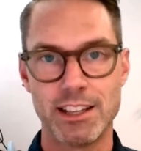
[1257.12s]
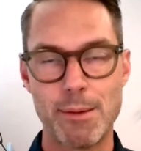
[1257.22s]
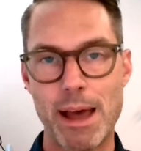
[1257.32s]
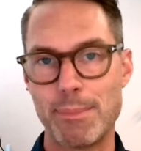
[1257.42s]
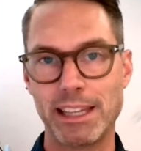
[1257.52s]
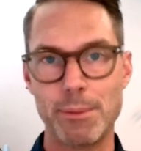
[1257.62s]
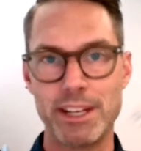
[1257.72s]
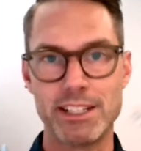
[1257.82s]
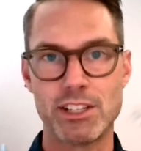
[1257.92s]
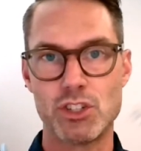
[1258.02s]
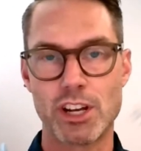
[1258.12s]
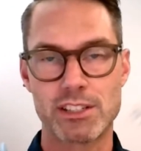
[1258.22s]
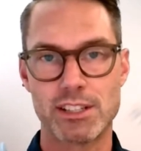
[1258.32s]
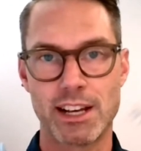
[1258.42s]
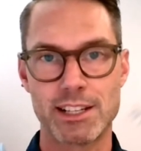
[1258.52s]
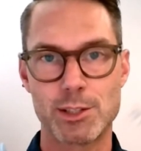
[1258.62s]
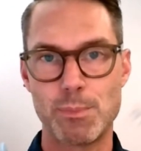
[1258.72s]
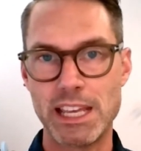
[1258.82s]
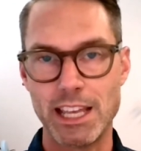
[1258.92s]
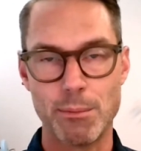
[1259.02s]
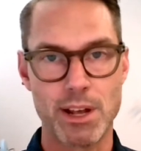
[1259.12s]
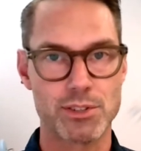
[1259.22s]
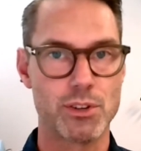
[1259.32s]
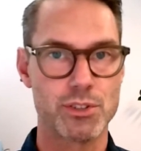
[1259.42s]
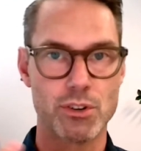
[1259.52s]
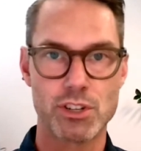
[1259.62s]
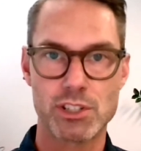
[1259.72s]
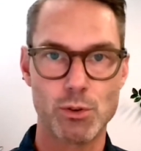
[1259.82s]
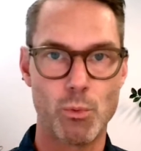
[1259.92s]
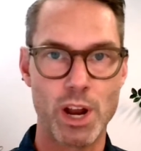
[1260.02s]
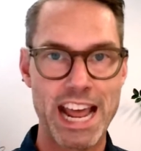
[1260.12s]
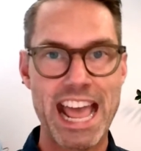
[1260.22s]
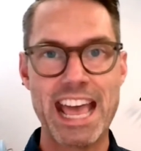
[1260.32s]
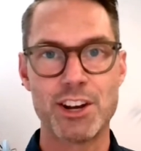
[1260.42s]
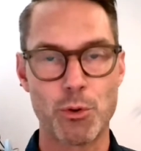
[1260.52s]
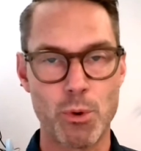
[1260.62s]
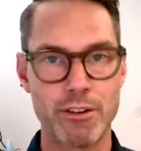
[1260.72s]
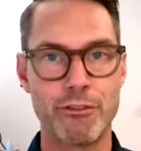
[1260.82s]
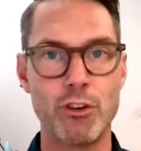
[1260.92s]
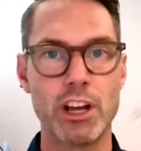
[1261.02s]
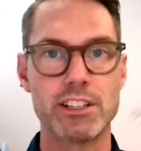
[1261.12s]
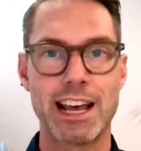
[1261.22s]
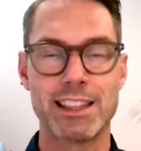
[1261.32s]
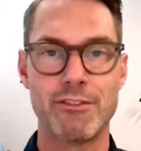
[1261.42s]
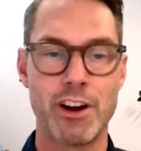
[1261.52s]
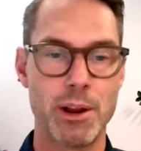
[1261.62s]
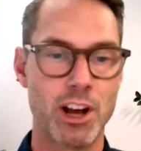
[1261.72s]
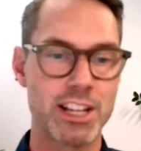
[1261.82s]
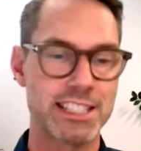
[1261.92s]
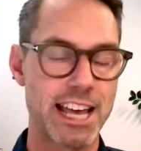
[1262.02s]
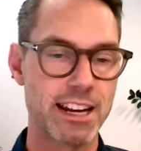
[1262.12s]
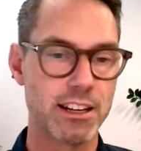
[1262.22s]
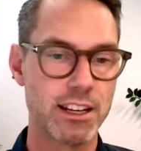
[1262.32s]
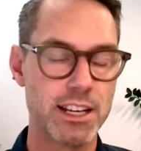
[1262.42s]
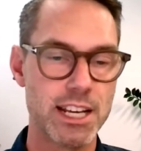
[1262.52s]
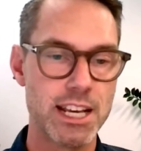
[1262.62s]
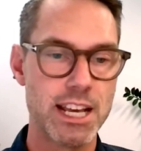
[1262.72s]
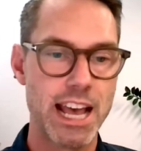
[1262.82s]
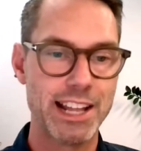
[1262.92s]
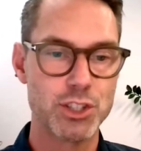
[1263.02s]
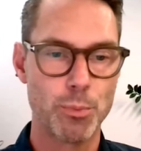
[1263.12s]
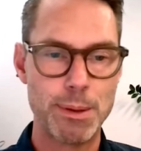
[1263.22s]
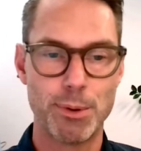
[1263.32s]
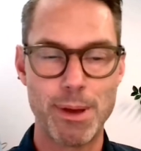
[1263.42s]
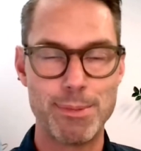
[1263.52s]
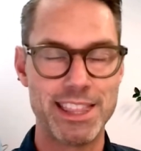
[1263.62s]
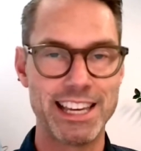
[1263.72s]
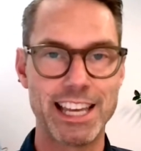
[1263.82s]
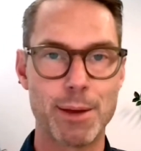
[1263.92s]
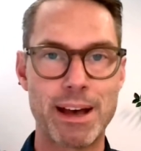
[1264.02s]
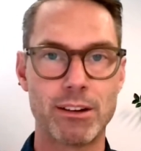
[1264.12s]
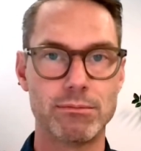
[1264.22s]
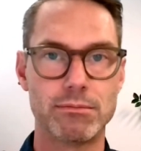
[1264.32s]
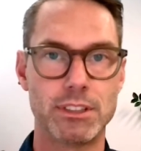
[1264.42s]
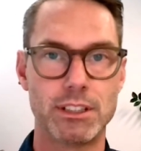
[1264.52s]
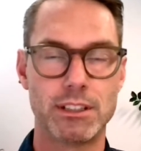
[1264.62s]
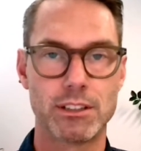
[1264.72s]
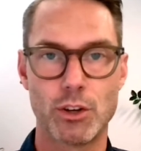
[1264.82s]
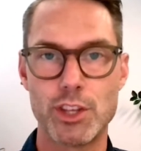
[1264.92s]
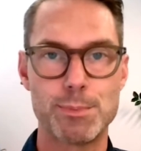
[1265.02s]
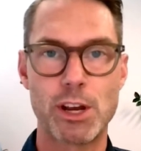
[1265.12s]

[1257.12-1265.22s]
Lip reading: They might be limited to just speaking muscles, or just to one hand or one foot at the very onset. And so people may be thinking about, could